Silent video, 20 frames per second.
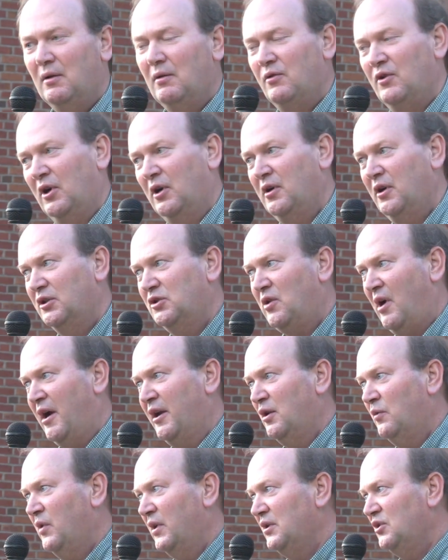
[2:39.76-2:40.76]
They're going to try
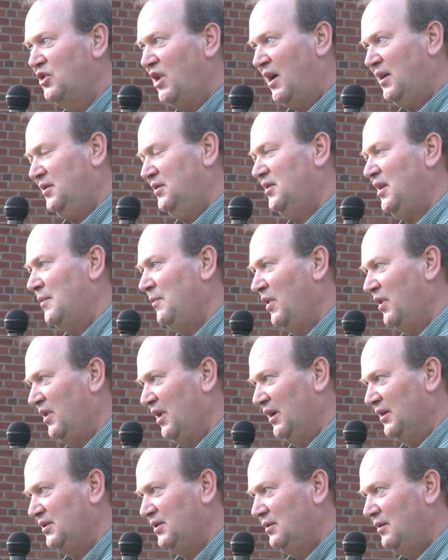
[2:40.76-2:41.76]
to inject some of
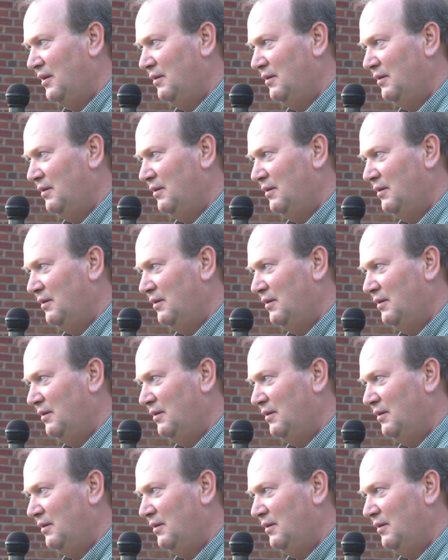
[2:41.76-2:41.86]
this.